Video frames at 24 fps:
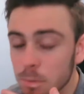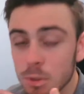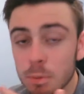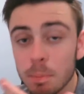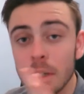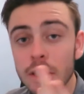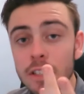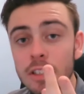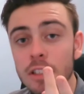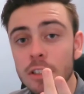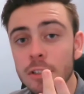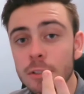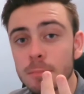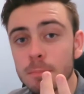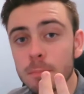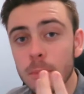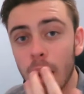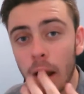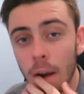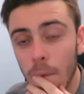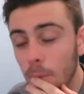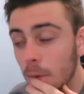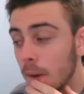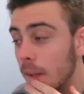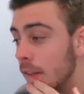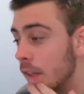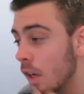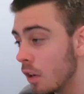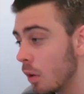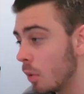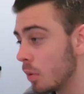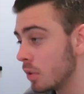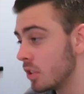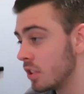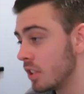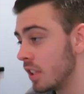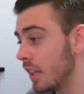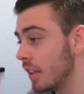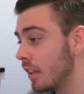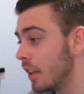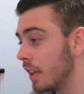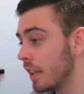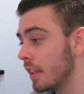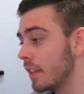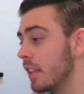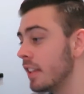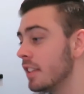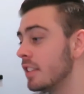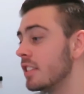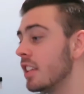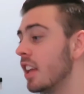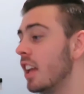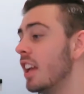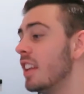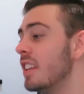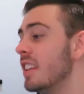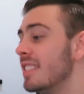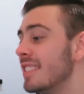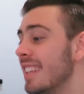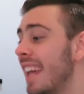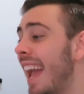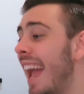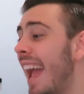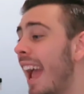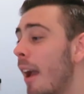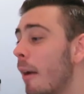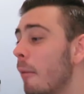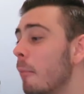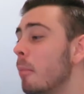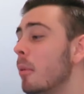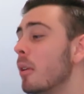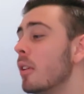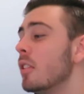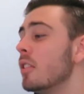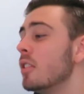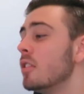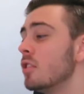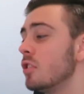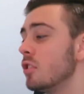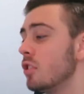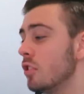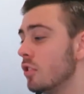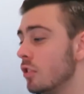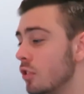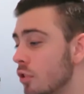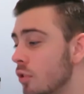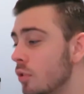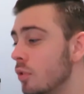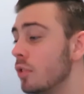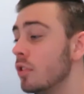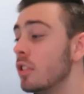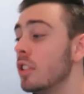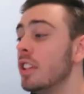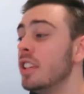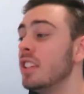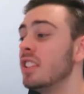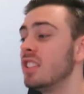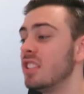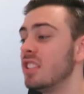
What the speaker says: speechless. I really don't know what to say. Like, this absolutely